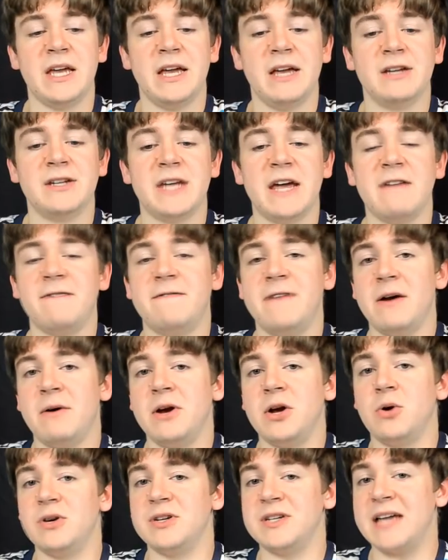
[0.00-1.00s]
is a
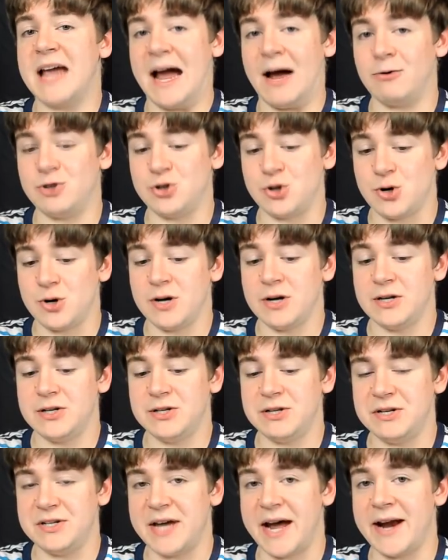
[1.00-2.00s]
very good counter
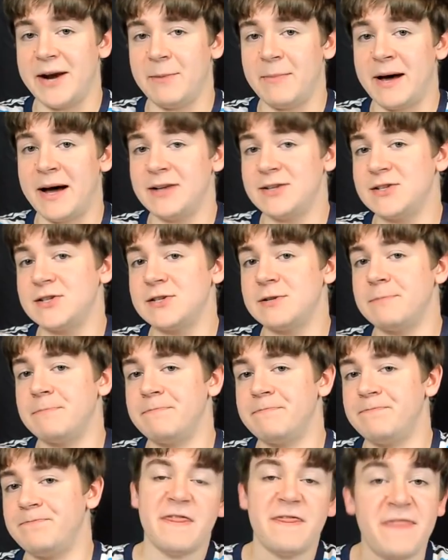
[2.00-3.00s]
to Dinobots.
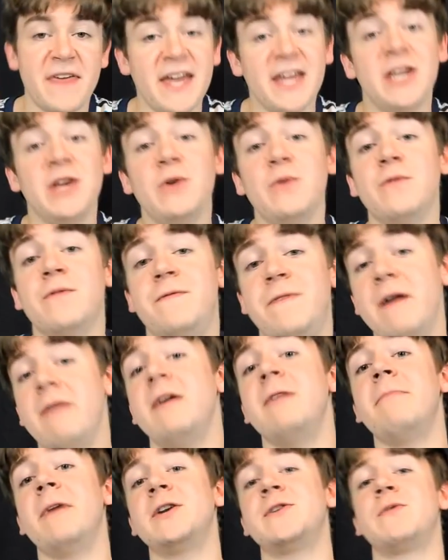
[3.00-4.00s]
Thank you
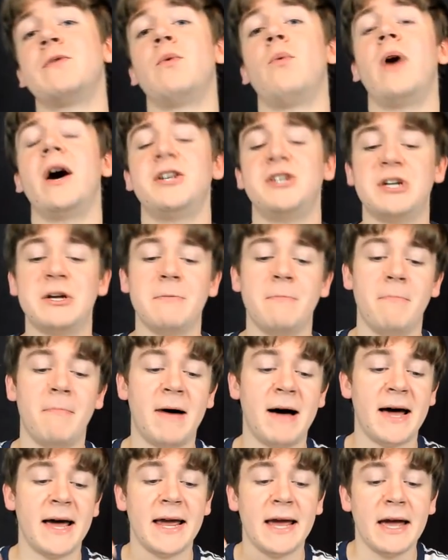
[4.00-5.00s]
very much for watching
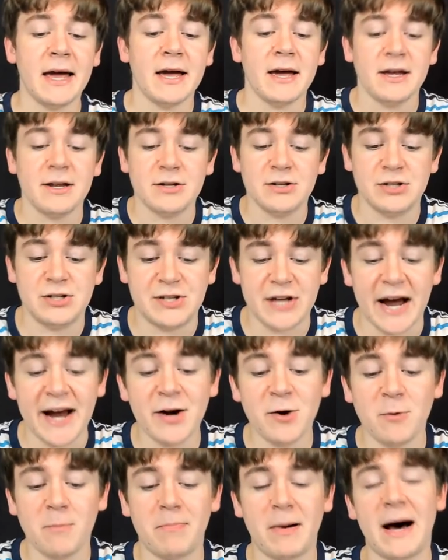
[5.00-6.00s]
my
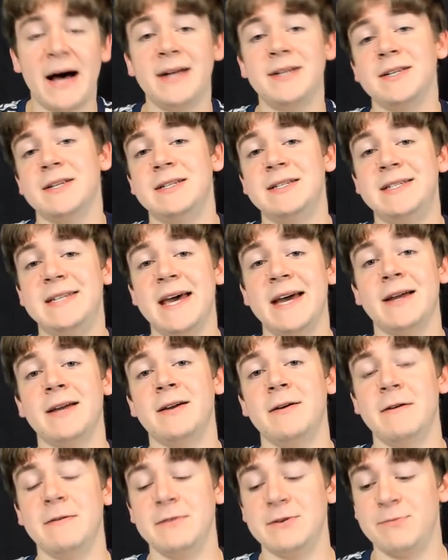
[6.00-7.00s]
Dinobot
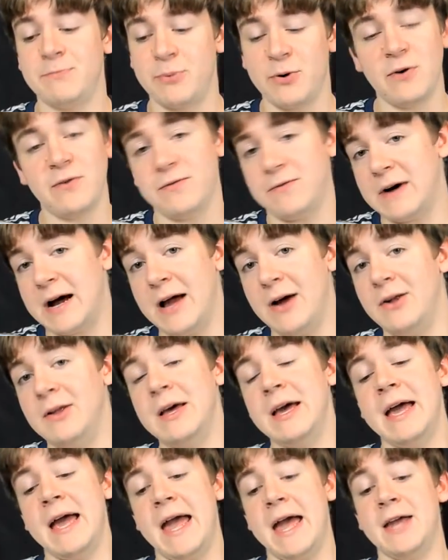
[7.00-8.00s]
deck
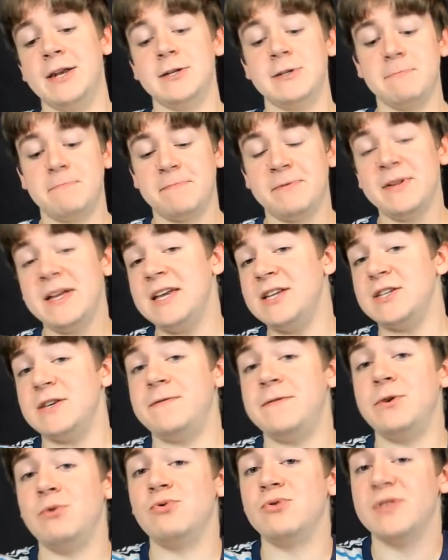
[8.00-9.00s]
profile, and please,
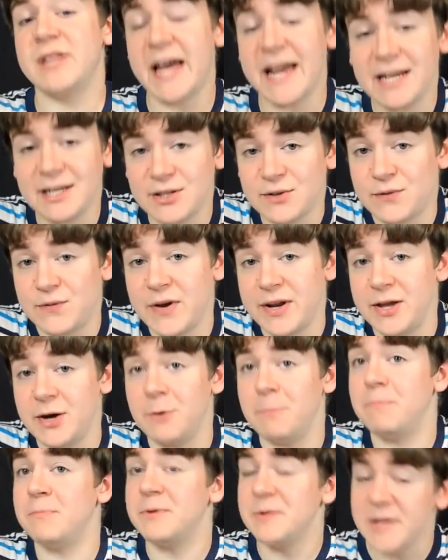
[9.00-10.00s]
if you like this
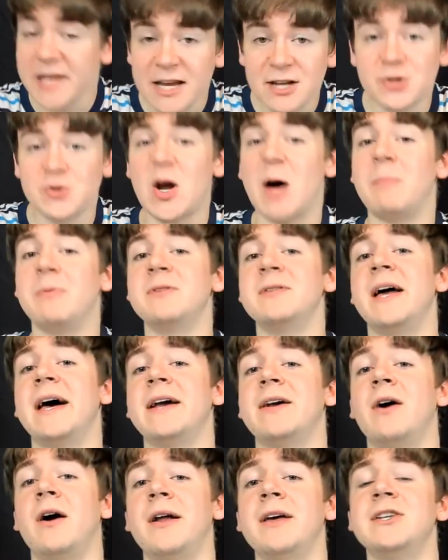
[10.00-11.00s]
video, please drop a
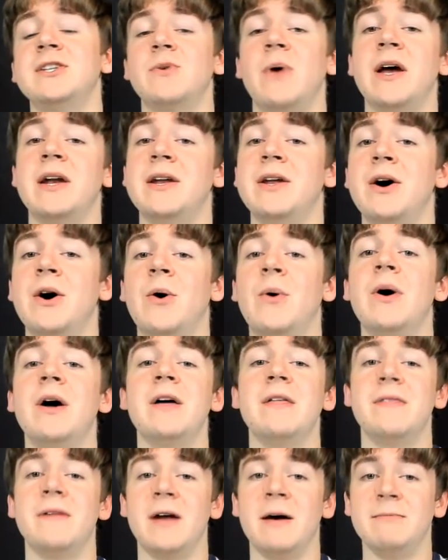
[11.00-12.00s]
like on it so I know
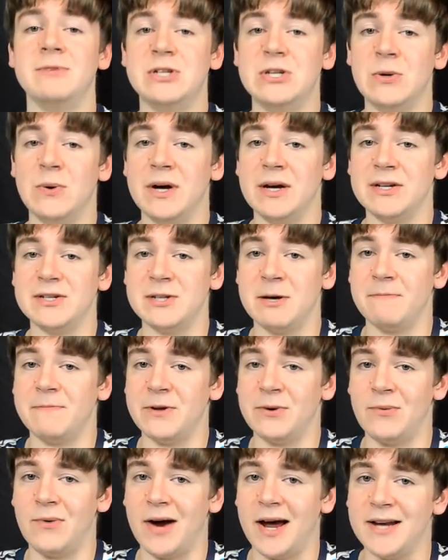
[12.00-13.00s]
that I'm doing
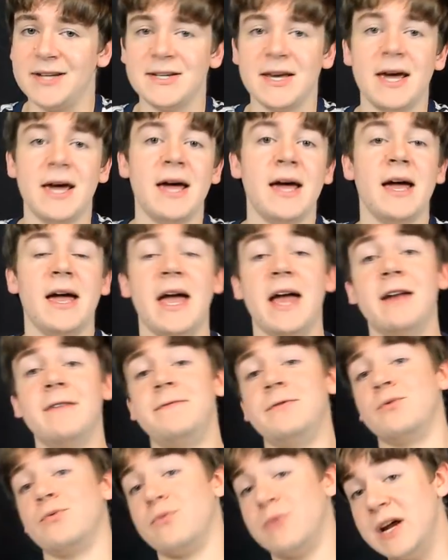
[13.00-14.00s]
something right. And
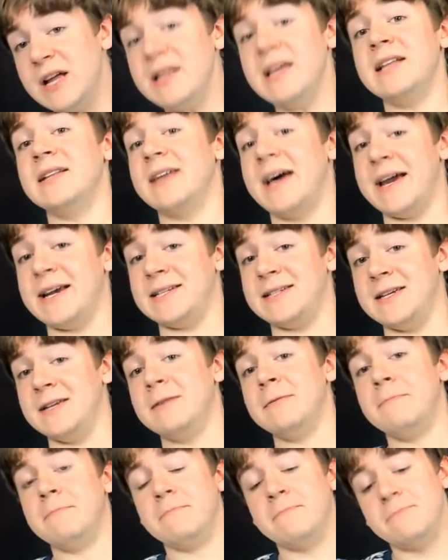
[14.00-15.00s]
if you really liked it,